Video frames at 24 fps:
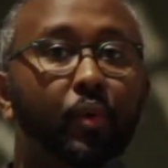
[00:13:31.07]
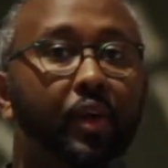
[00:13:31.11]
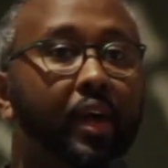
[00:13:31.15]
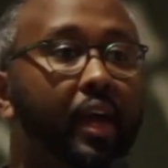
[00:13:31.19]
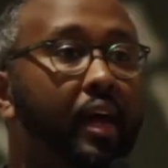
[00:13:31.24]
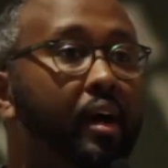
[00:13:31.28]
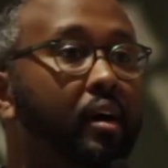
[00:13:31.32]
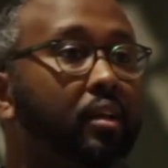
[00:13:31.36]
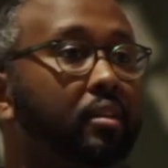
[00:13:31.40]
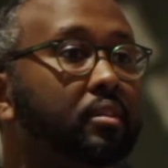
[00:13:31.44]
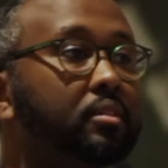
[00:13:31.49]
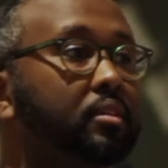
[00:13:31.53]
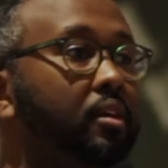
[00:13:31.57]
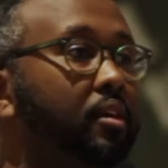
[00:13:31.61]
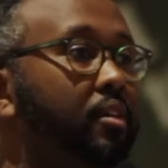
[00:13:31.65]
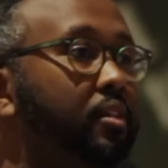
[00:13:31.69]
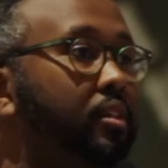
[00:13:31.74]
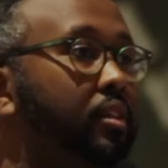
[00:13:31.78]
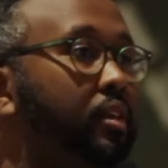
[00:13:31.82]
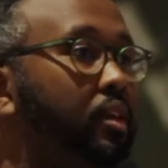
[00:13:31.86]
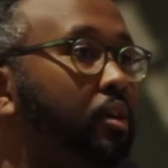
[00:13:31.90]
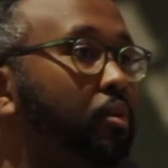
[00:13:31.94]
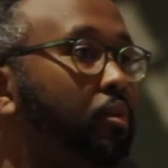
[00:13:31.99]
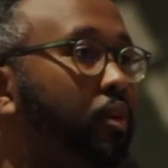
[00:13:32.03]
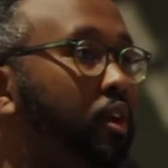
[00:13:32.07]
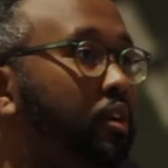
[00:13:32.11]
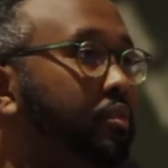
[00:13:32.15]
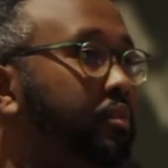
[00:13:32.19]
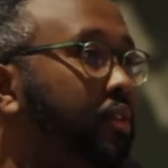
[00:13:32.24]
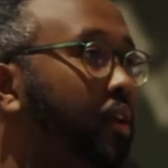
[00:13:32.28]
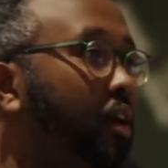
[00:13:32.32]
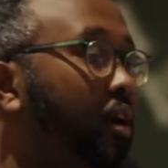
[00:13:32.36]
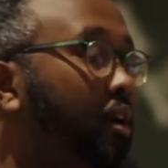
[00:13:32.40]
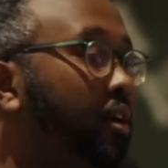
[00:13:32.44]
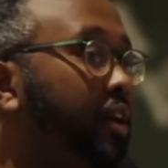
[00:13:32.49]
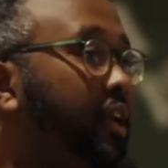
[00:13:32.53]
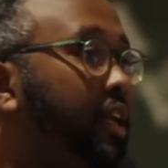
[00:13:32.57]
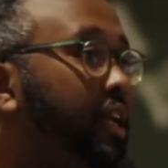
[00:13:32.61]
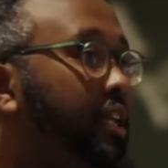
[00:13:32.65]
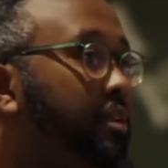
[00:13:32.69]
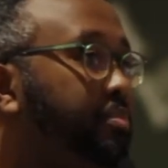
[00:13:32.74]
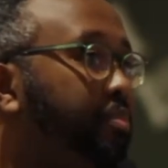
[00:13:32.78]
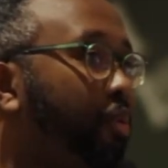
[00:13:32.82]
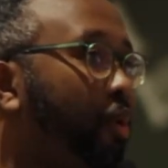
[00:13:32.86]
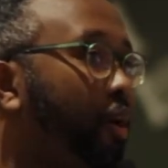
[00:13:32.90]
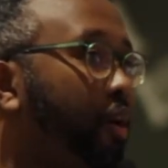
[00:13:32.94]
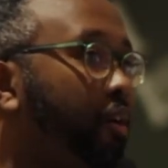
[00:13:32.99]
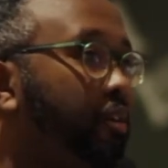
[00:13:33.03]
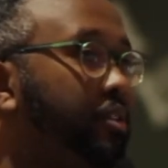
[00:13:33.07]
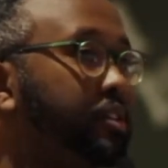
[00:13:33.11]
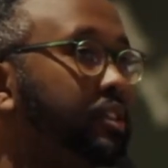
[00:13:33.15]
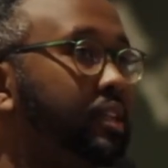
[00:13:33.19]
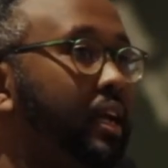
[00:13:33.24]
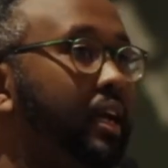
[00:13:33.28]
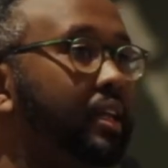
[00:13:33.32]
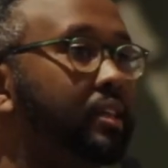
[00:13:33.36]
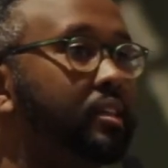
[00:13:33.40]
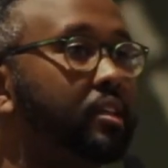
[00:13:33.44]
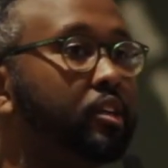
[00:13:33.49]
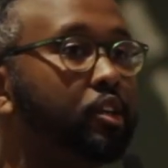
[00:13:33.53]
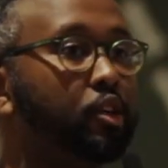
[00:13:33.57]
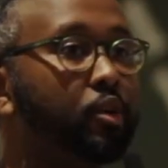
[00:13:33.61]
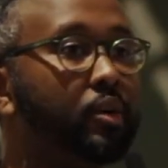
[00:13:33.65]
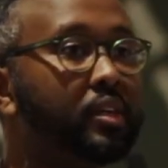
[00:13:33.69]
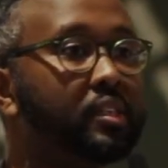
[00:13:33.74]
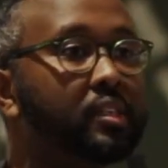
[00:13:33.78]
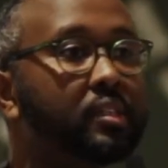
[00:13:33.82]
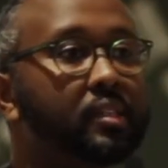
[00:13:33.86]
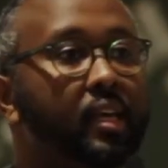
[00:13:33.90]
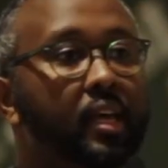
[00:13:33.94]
we held one of our Eid prayers at the U.S.